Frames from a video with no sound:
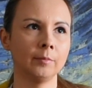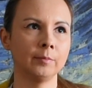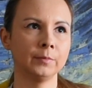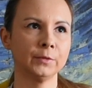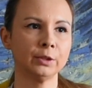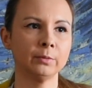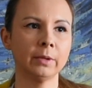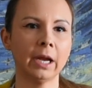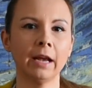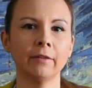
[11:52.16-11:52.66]

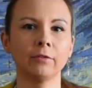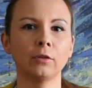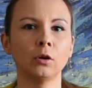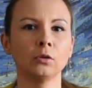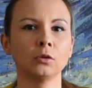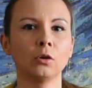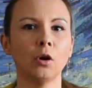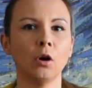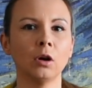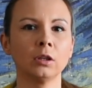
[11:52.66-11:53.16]
she may have
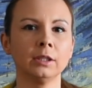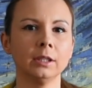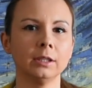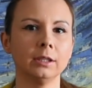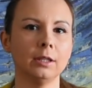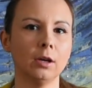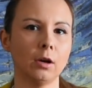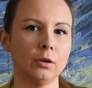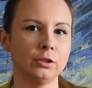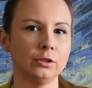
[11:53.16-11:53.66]

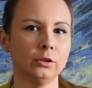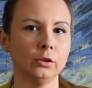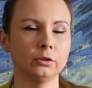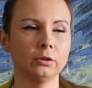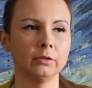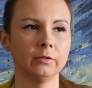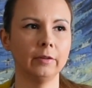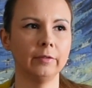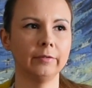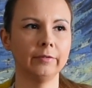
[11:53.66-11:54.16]
concocted those
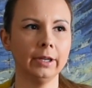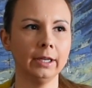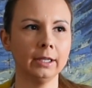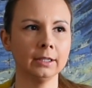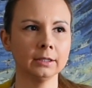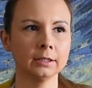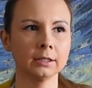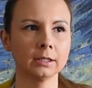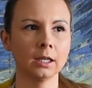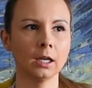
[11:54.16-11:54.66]
sorts of
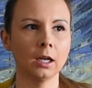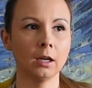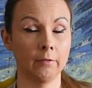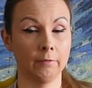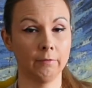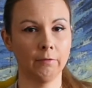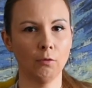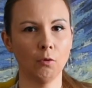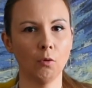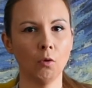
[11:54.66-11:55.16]
events
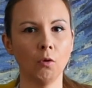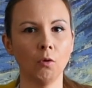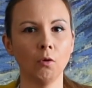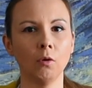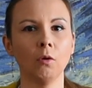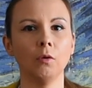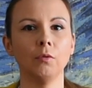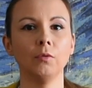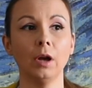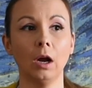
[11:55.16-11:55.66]

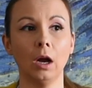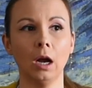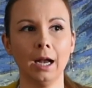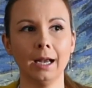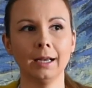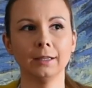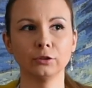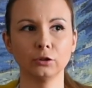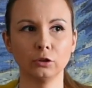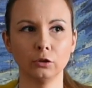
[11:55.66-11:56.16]
for the
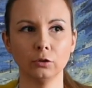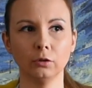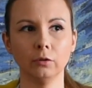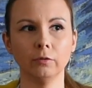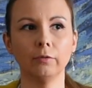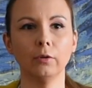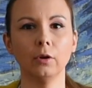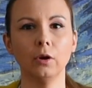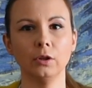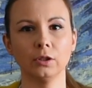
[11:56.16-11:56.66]
highest
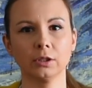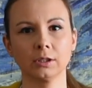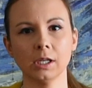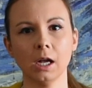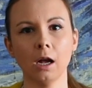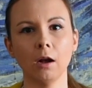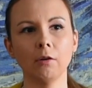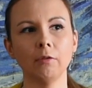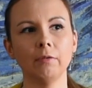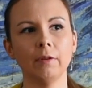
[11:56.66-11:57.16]
good for
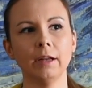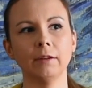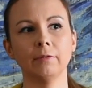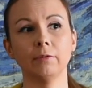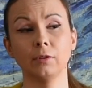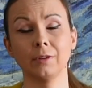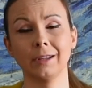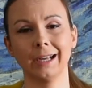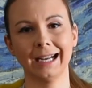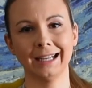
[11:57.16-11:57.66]
herself and
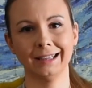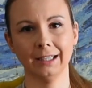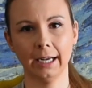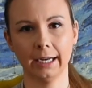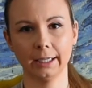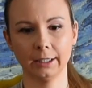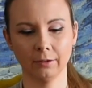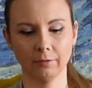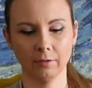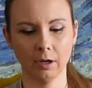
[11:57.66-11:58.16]
for the
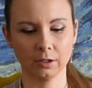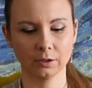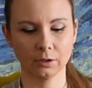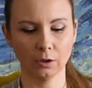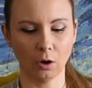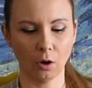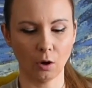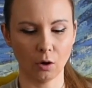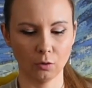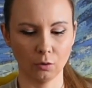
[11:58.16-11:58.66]
collective as
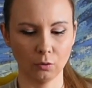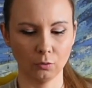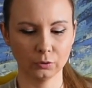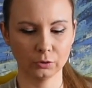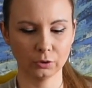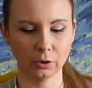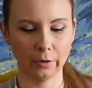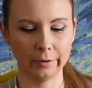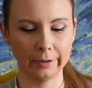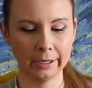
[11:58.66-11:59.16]
a whole.
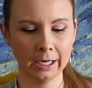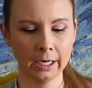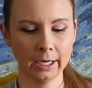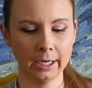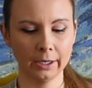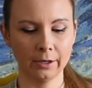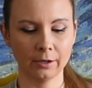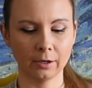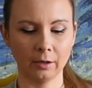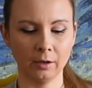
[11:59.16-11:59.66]
So,
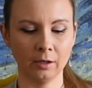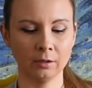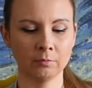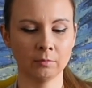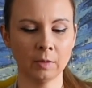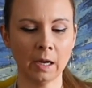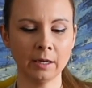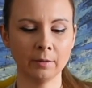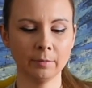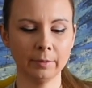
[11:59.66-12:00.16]
you know, it
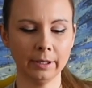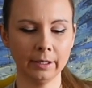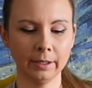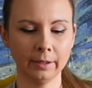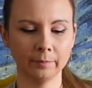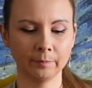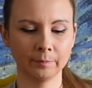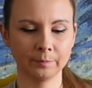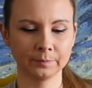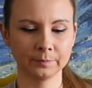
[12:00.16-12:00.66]
might
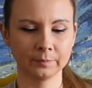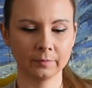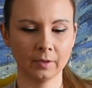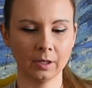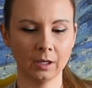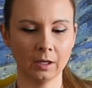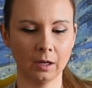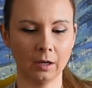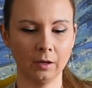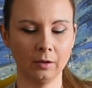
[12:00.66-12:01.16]
be,
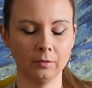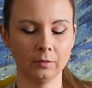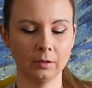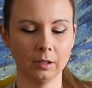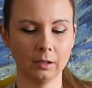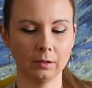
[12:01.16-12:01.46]
you know,